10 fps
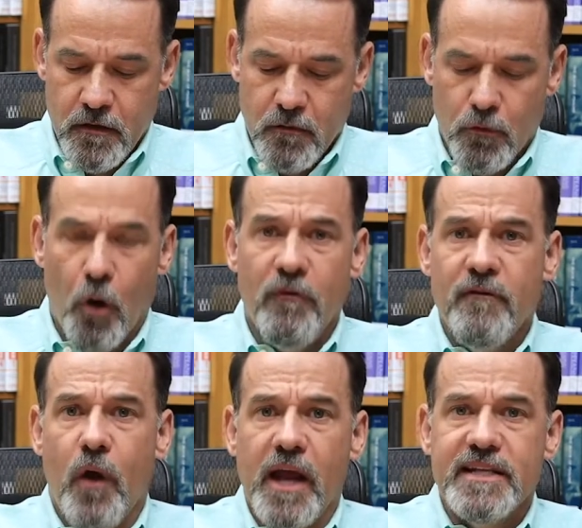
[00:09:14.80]
Roe v.
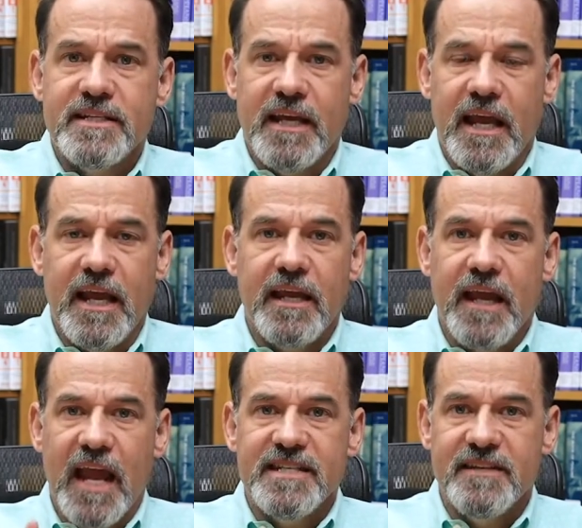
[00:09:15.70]
Wade is king.
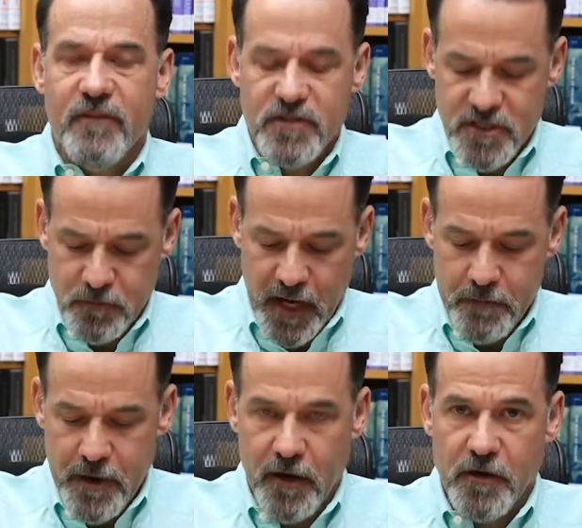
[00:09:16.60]
Casey versus
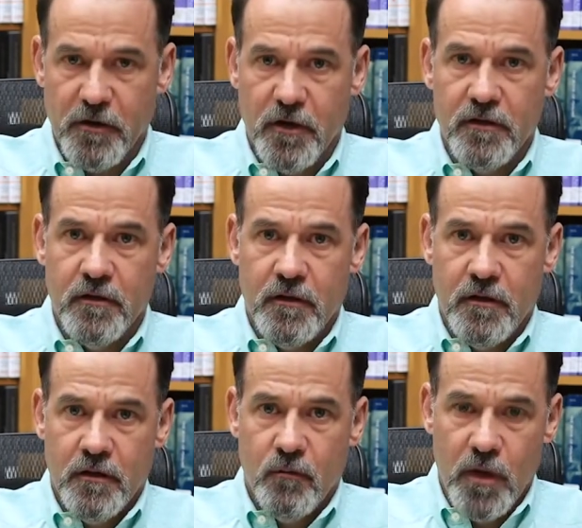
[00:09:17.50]
Planned Parenthood.
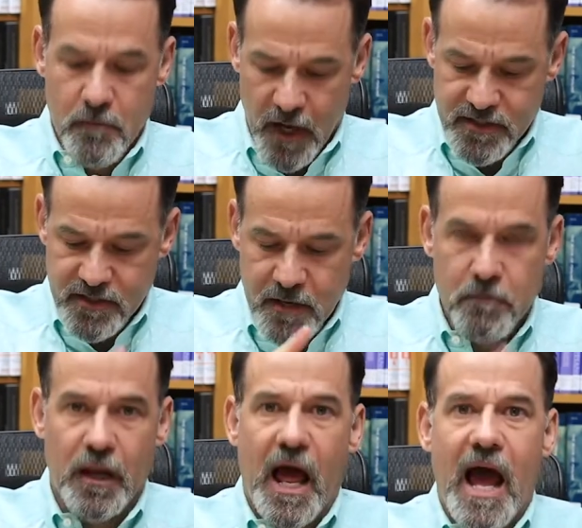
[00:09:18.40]
We must
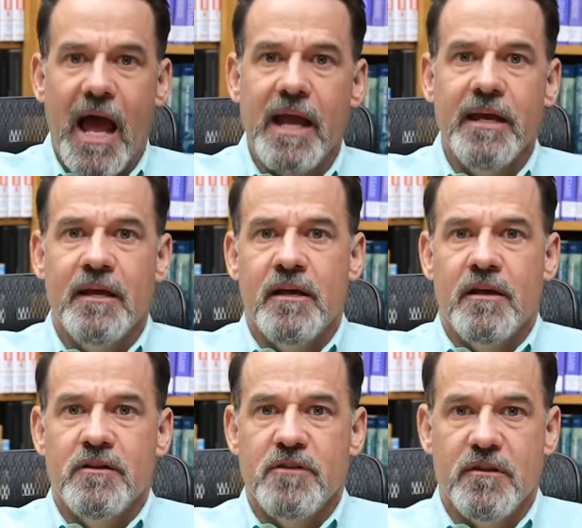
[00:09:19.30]
comply
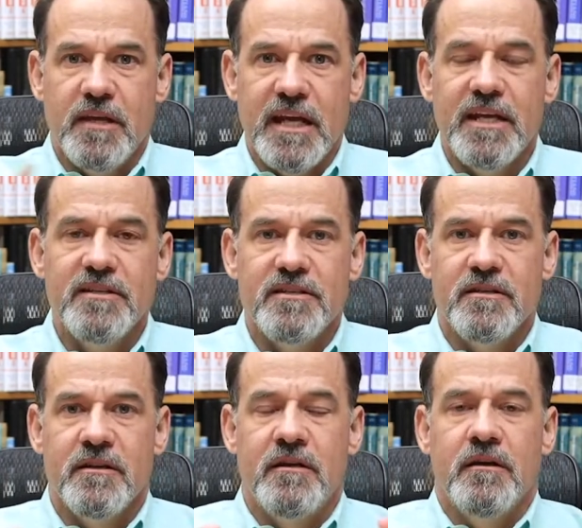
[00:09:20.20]
to these
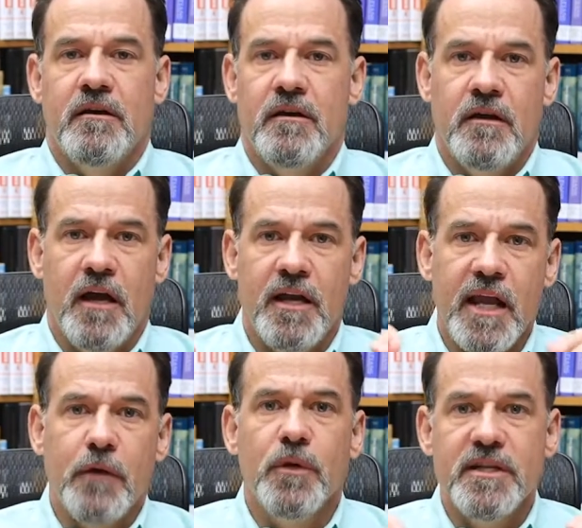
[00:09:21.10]

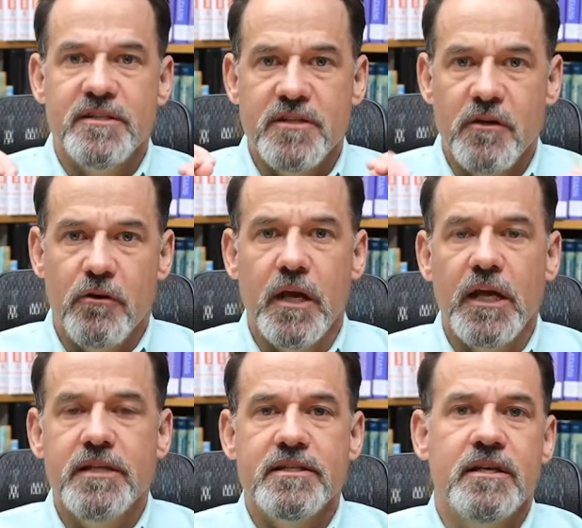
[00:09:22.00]
iniquitous
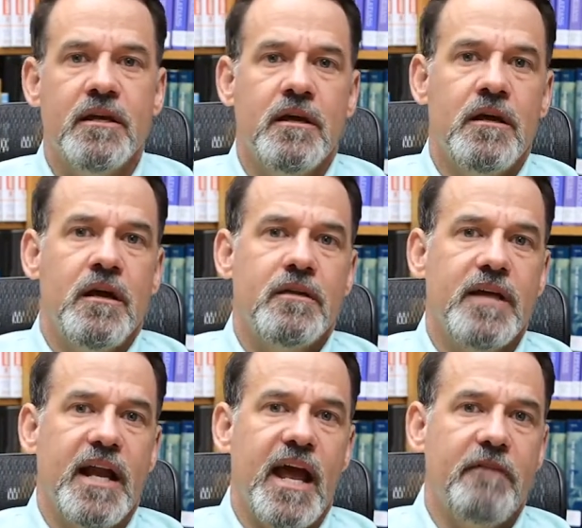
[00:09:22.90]
decrees
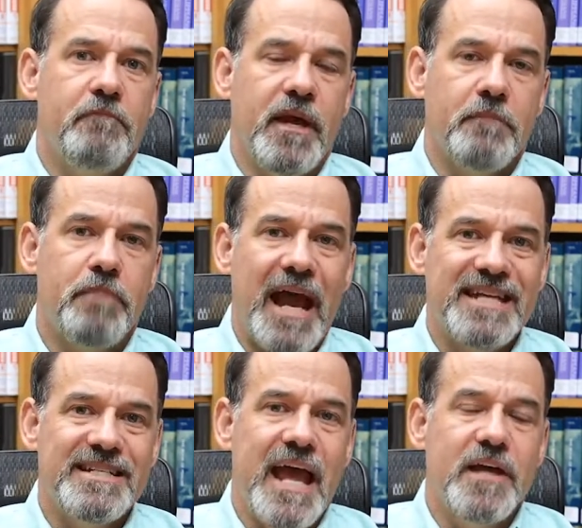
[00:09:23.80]
that have been
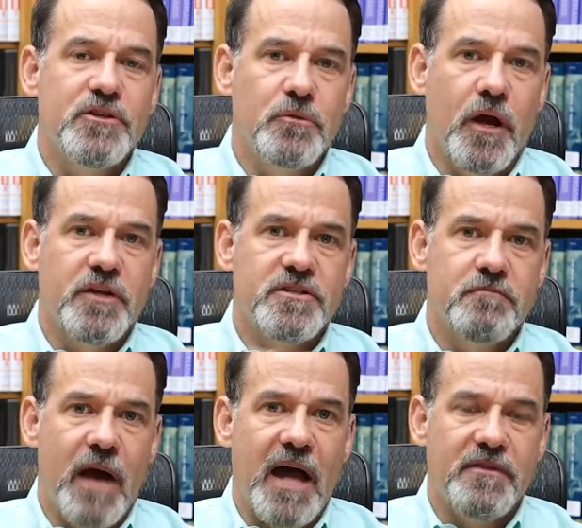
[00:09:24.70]
passed down to us
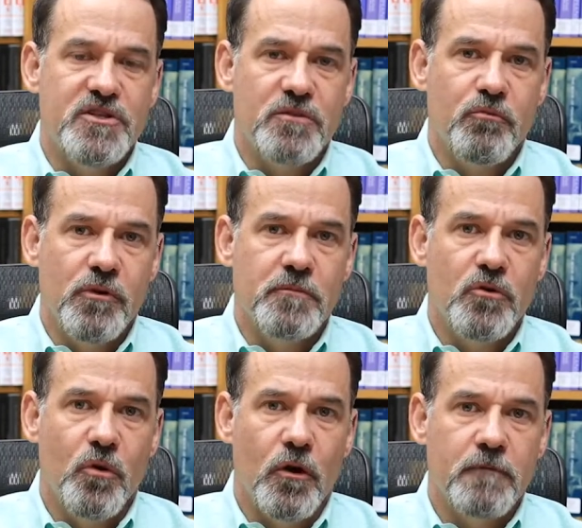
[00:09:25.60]
by the Supreme
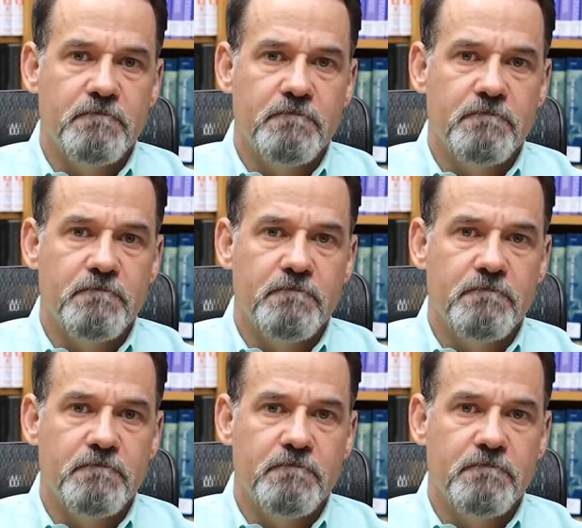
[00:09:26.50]
Court.